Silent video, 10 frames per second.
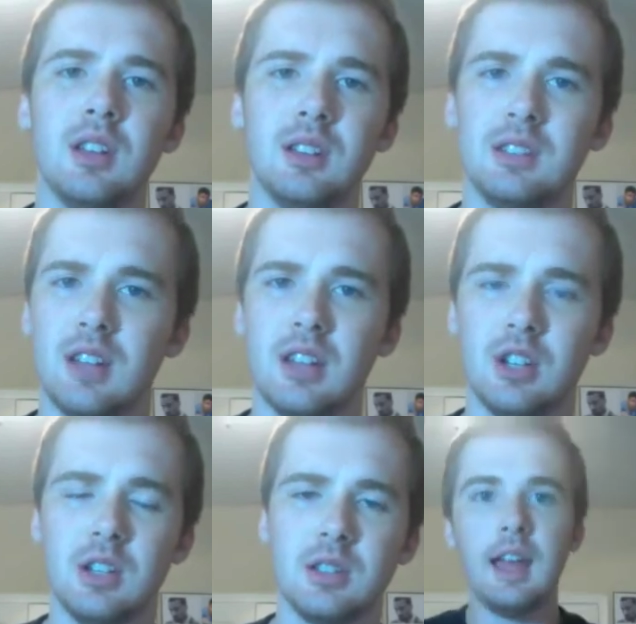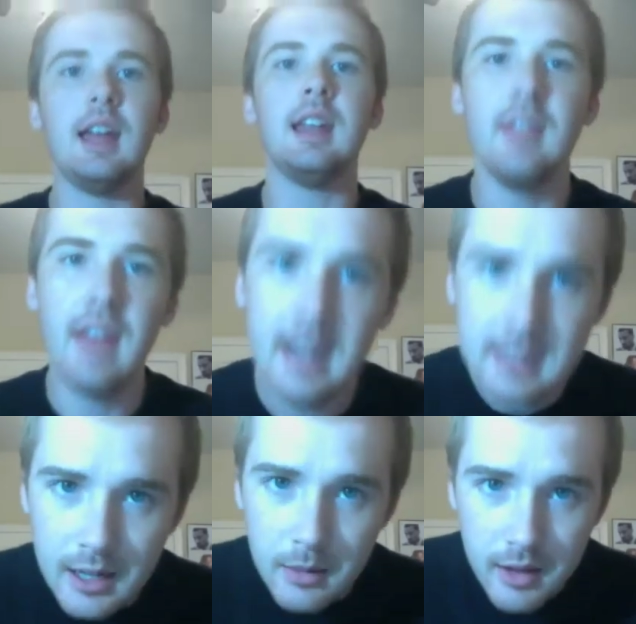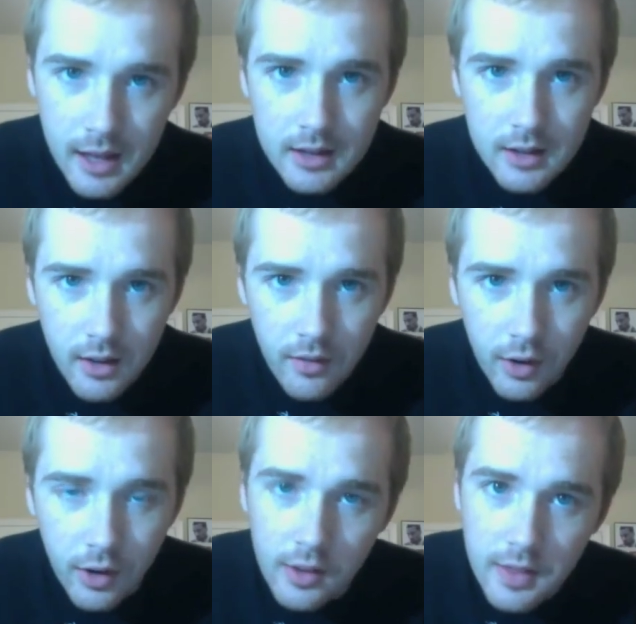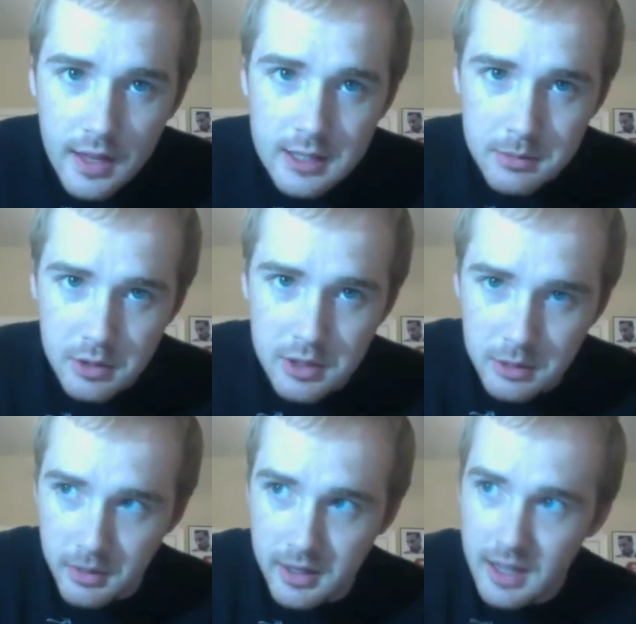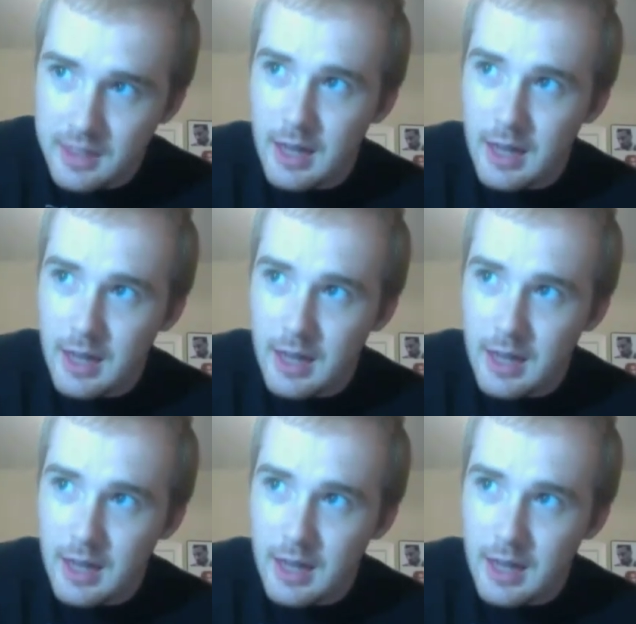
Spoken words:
discussions? And that is going to be it for this Music Monday.